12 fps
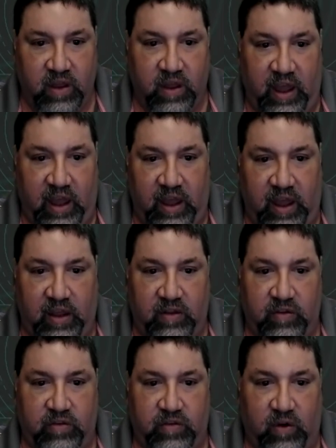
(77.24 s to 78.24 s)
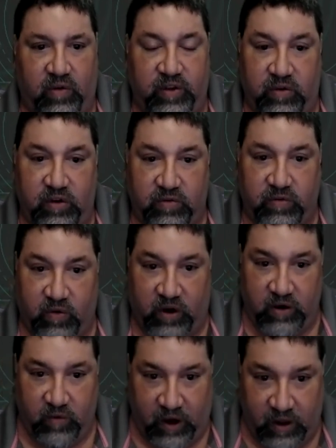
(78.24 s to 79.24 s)
And so I've been doing this for quite a
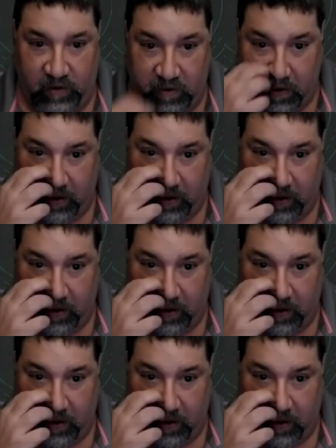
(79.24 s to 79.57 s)
while.